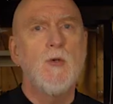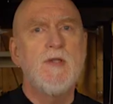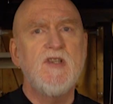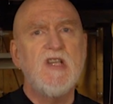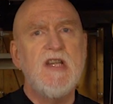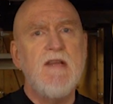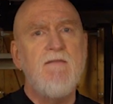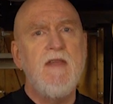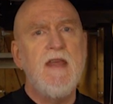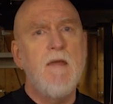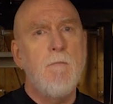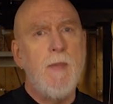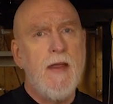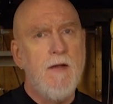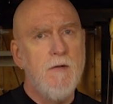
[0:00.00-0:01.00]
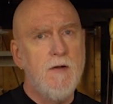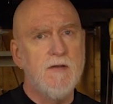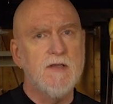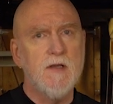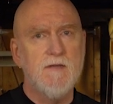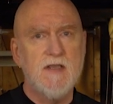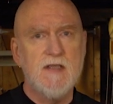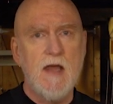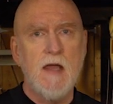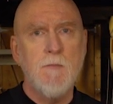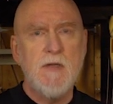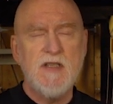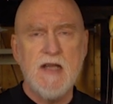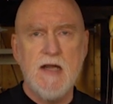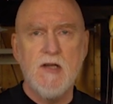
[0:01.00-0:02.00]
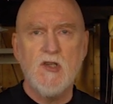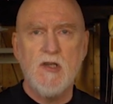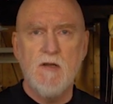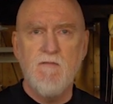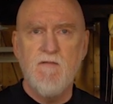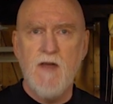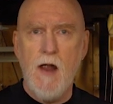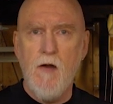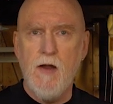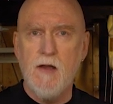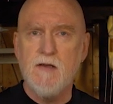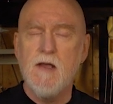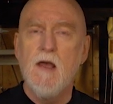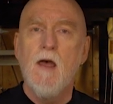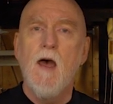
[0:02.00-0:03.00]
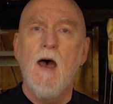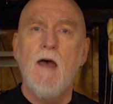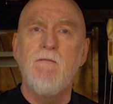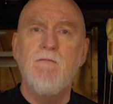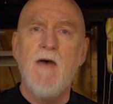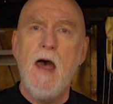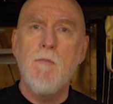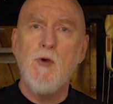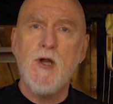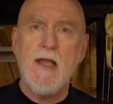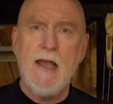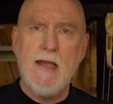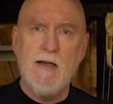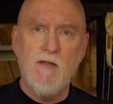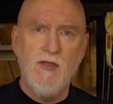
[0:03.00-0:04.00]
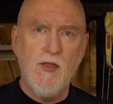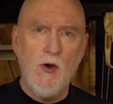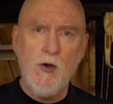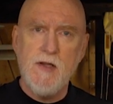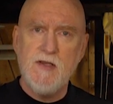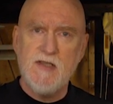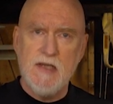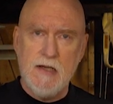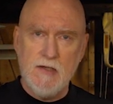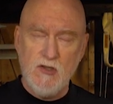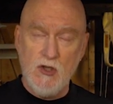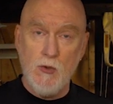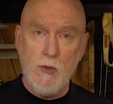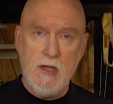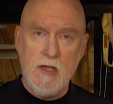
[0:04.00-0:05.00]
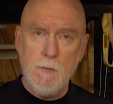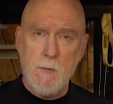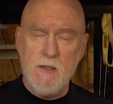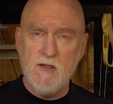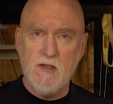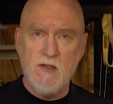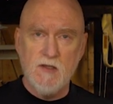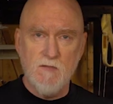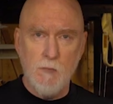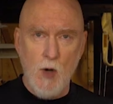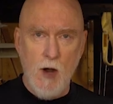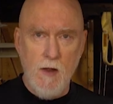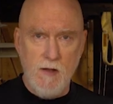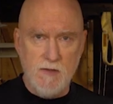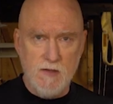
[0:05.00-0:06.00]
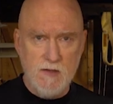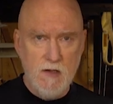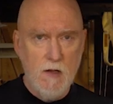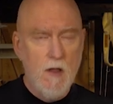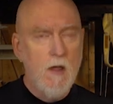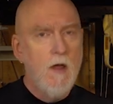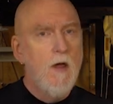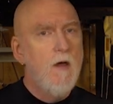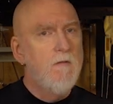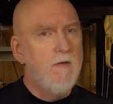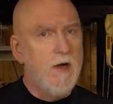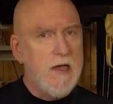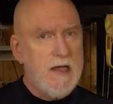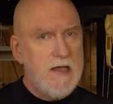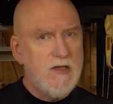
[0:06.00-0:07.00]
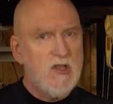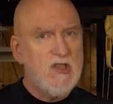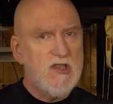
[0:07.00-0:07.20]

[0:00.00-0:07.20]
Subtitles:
achieve the appearance of segmentation and variant, I fabricated 36 unique pieces of bronze. For each